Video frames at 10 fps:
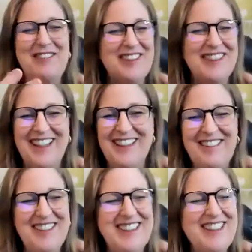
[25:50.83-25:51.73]
it. I
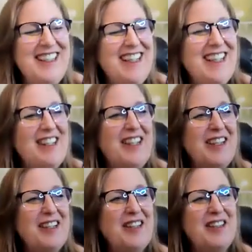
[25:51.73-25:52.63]
love it.
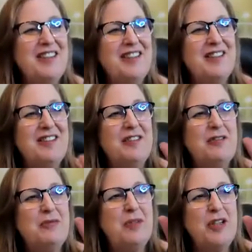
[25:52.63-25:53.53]

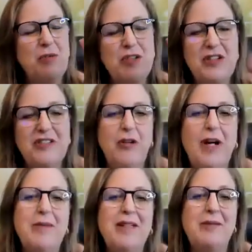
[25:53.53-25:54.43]
When you were
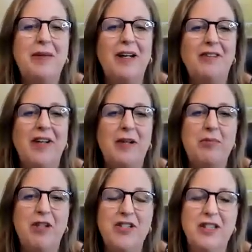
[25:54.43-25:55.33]
describing about
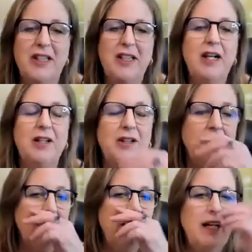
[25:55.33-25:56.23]
vibration and
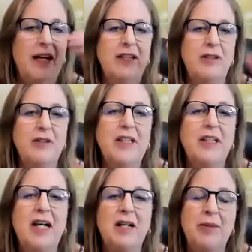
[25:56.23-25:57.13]
color, I know that a
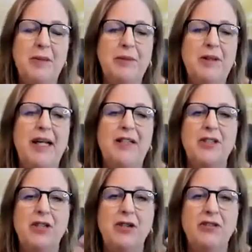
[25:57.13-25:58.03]
lot of people like
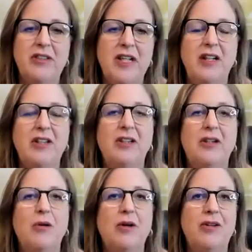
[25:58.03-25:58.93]
to use color,
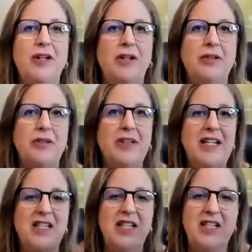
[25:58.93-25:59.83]
or they
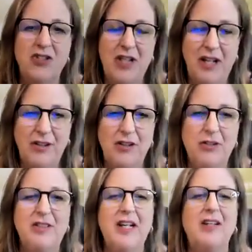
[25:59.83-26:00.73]
teach how to
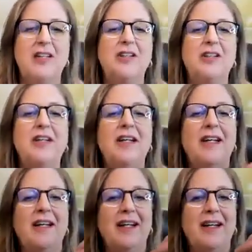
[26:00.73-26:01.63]
use color.
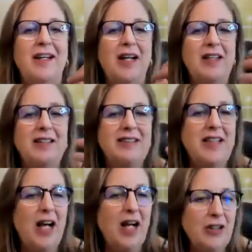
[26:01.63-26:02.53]
Is
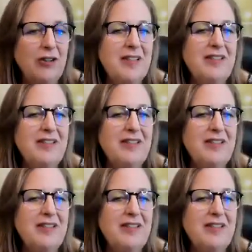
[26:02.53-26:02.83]
color the